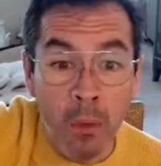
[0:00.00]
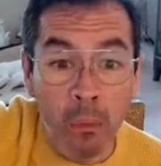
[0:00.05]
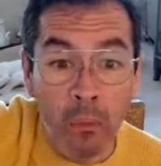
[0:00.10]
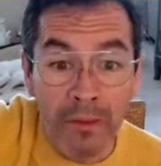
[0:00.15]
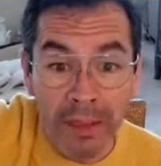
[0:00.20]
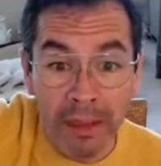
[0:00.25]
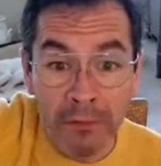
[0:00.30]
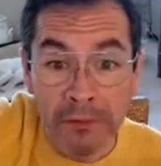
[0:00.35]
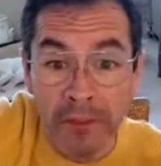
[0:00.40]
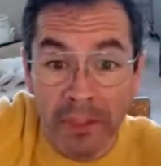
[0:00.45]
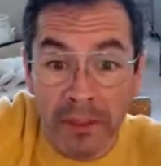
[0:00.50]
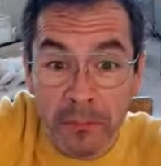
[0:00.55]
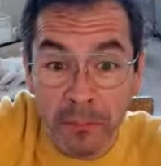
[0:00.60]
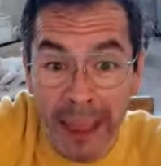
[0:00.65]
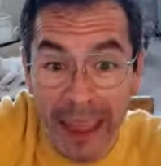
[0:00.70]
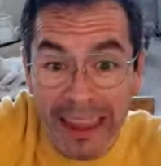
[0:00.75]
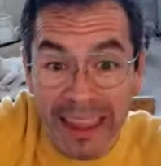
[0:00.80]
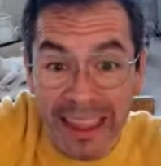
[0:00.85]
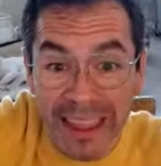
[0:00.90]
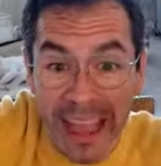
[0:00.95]
Whenever their
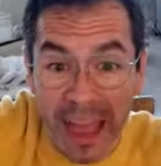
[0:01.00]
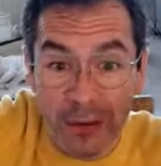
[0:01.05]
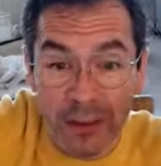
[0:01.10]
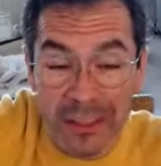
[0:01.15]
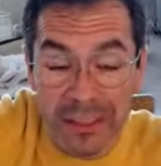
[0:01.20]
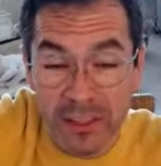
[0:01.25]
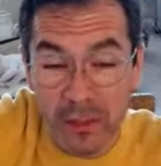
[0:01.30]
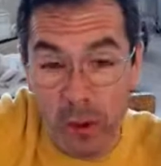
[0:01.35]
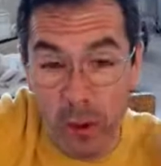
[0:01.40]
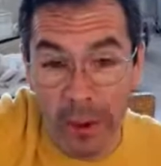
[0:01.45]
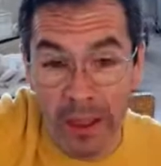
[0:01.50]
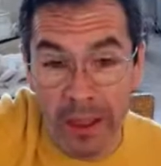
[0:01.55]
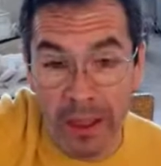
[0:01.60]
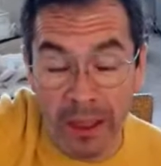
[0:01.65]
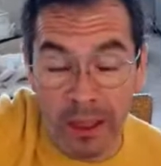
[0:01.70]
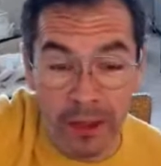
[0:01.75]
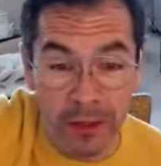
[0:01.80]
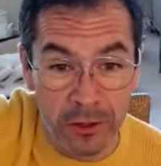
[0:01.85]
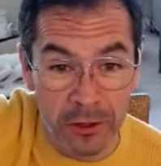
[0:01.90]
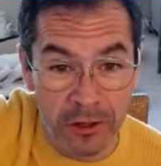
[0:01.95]
bank account is
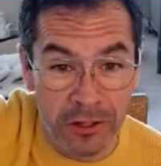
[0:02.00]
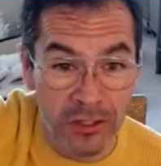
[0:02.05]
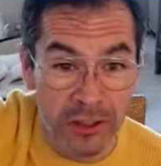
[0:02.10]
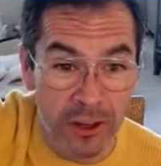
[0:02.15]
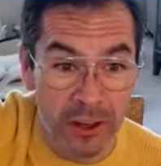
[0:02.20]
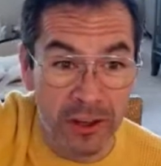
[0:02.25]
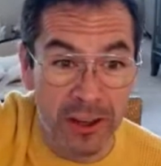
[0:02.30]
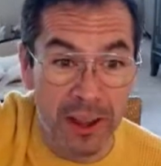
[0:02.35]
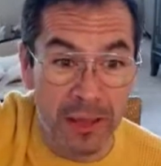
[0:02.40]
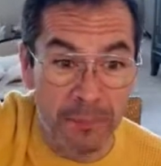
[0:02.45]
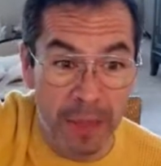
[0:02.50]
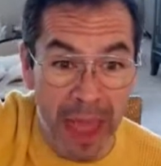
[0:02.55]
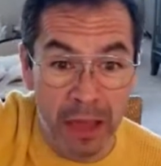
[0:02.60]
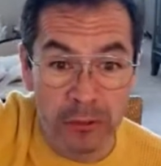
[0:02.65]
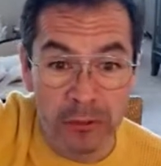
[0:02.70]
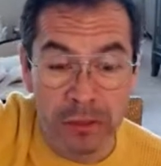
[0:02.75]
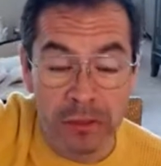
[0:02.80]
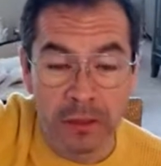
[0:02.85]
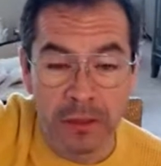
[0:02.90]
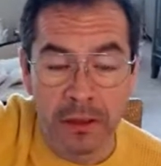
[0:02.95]
going under a certain
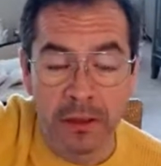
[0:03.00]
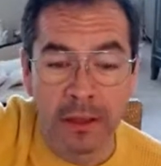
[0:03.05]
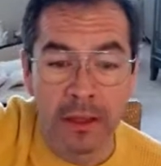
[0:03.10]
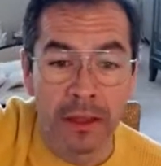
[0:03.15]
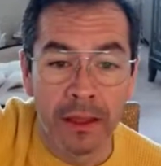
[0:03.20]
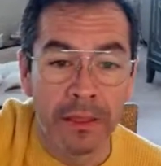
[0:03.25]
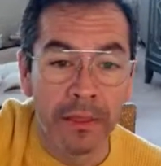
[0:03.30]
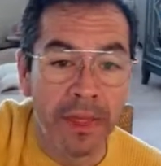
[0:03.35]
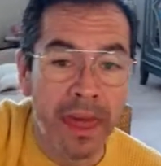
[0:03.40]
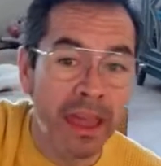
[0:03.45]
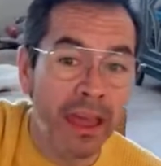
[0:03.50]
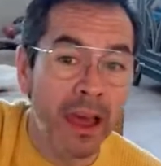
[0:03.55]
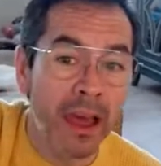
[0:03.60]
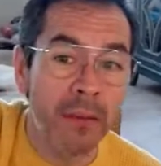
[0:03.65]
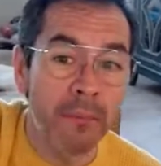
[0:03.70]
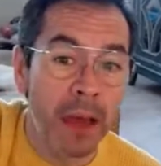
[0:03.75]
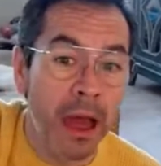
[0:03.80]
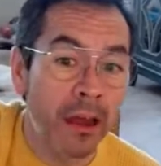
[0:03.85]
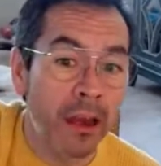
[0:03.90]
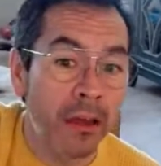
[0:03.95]
amount, they
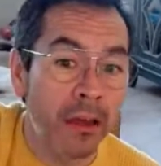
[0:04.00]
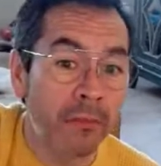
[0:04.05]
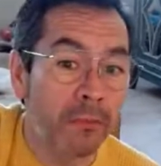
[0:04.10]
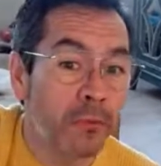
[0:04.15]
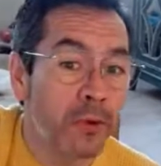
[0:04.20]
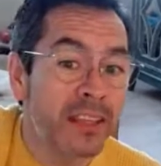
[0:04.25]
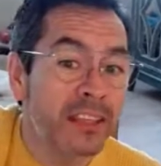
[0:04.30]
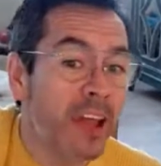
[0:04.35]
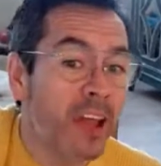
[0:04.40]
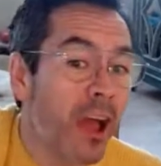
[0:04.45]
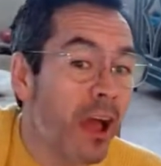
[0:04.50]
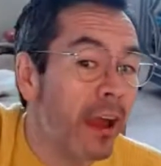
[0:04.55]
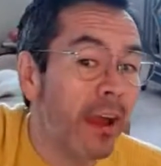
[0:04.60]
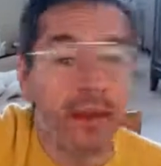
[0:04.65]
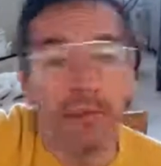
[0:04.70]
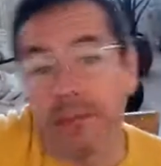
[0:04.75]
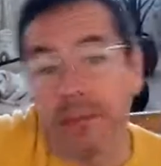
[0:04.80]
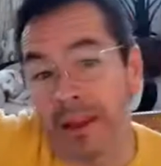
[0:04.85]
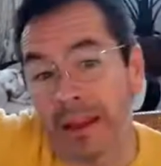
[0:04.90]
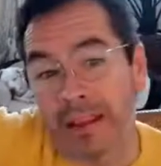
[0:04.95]
come out of
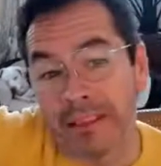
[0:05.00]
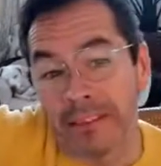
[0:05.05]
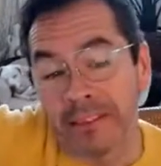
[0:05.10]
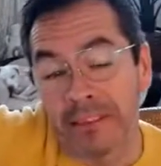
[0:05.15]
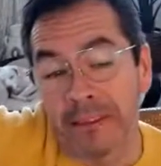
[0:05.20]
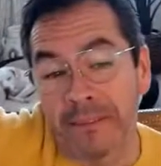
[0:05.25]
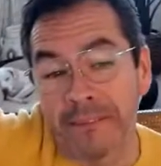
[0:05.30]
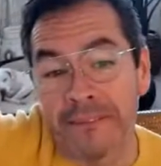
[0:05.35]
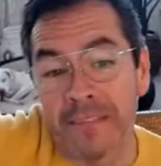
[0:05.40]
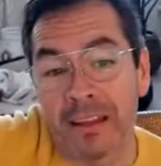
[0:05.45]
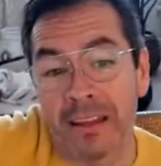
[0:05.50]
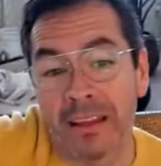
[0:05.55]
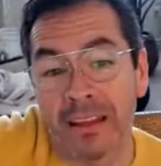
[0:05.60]
retirement.